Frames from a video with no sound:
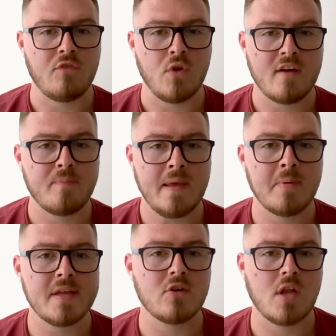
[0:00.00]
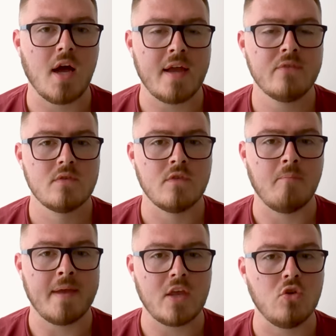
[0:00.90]
If you have people in your life that
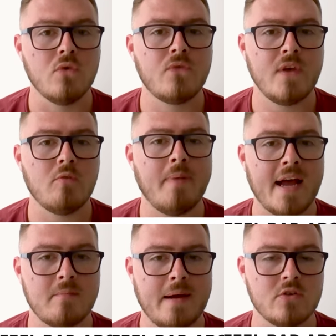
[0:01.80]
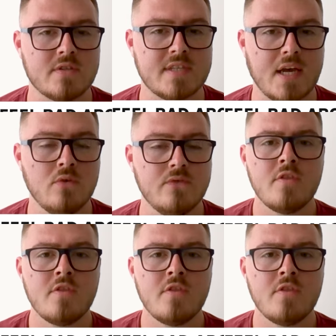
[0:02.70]
make you feel bad about yourself,